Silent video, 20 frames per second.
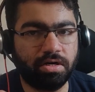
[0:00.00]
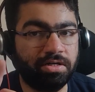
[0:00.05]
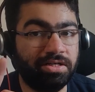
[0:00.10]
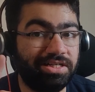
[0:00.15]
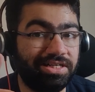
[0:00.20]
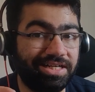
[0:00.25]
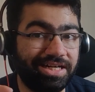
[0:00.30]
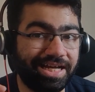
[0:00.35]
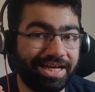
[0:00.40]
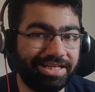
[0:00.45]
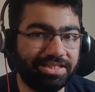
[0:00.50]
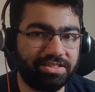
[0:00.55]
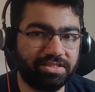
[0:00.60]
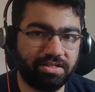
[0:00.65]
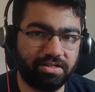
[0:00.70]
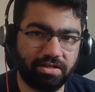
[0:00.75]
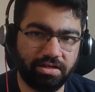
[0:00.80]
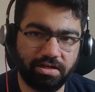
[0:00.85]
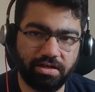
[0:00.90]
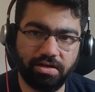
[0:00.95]
a
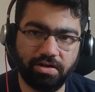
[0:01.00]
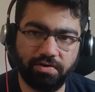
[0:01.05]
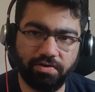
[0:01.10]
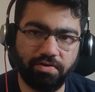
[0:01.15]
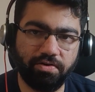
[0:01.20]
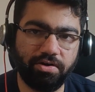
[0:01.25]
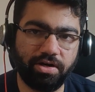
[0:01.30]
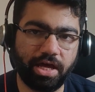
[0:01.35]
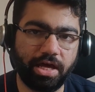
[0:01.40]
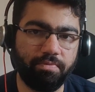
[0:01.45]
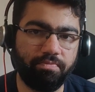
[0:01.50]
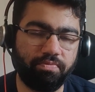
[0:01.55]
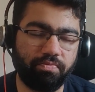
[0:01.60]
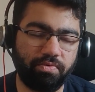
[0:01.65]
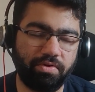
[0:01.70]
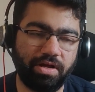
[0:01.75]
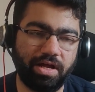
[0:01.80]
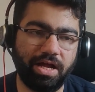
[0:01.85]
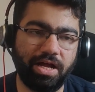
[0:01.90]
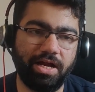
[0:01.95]
text type,
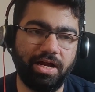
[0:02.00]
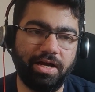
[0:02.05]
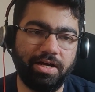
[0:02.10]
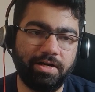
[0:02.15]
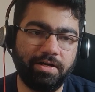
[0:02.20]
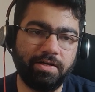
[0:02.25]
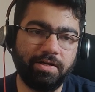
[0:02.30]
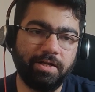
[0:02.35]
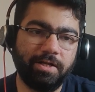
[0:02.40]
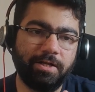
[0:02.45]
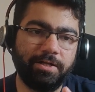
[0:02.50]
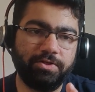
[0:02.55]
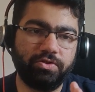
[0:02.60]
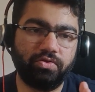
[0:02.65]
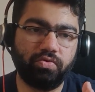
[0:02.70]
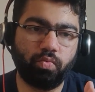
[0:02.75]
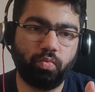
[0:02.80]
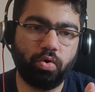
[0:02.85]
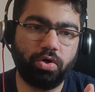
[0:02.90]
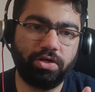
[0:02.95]
and
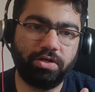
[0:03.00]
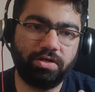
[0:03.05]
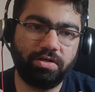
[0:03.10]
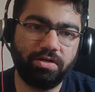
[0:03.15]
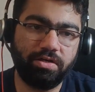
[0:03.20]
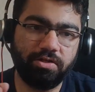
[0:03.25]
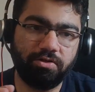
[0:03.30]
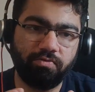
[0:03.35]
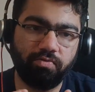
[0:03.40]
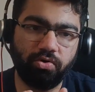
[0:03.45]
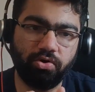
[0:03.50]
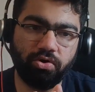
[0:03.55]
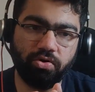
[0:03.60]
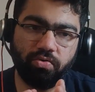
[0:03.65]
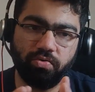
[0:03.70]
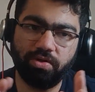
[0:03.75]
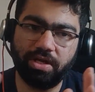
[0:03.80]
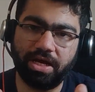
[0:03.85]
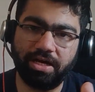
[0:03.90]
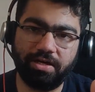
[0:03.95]
so what this would
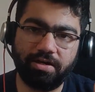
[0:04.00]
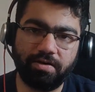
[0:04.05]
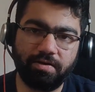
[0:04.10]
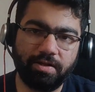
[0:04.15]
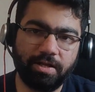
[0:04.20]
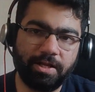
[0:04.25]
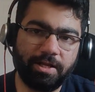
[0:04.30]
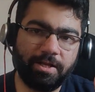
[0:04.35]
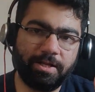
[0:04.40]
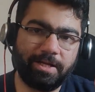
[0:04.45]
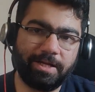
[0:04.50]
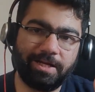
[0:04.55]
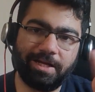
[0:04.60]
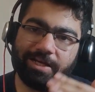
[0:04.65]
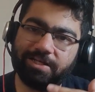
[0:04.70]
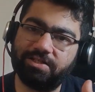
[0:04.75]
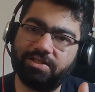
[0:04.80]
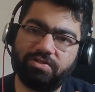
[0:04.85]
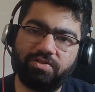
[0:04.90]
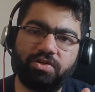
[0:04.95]
do, that
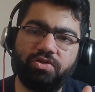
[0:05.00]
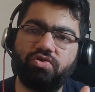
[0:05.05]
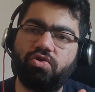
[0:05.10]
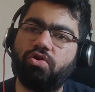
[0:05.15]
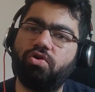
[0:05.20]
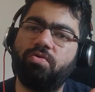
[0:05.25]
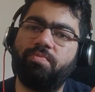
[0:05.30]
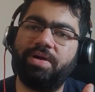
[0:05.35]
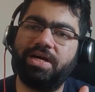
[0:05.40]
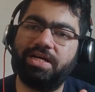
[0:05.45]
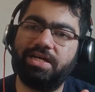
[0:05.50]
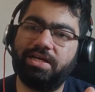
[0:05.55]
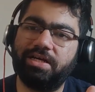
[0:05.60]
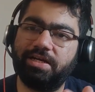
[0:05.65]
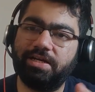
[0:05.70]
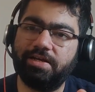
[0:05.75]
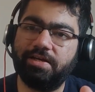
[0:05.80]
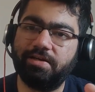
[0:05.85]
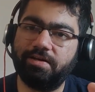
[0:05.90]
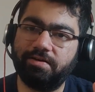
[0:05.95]
Elasticsearch
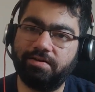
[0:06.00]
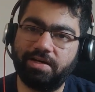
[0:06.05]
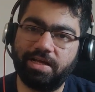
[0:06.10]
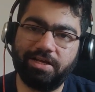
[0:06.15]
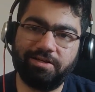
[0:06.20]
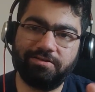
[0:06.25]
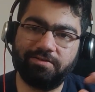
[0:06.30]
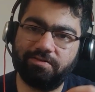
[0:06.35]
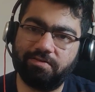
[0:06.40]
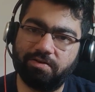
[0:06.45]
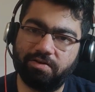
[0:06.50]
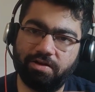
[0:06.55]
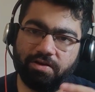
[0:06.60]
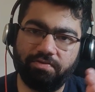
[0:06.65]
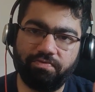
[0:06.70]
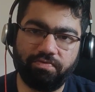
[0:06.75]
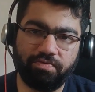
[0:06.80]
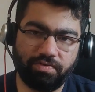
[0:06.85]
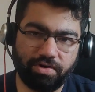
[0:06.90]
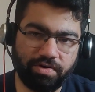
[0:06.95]
automatically takes,
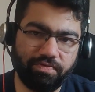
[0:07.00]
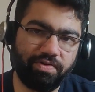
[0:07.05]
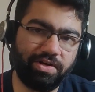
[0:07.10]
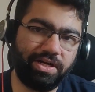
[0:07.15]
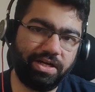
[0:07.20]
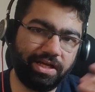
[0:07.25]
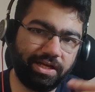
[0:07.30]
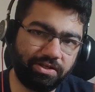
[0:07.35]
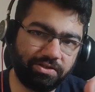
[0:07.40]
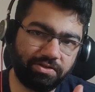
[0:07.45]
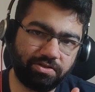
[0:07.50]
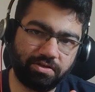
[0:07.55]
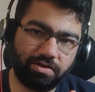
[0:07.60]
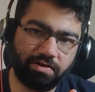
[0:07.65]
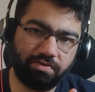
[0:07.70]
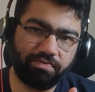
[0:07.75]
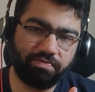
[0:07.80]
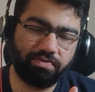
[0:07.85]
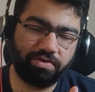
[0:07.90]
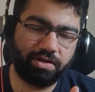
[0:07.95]
if it takes
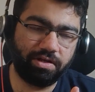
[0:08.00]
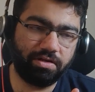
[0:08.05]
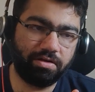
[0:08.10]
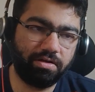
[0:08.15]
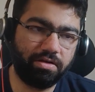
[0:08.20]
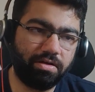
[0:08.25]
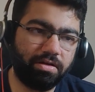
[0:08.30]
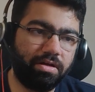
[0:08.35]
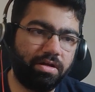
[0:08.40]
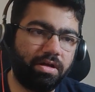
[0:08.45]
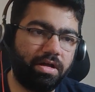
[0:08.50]
a field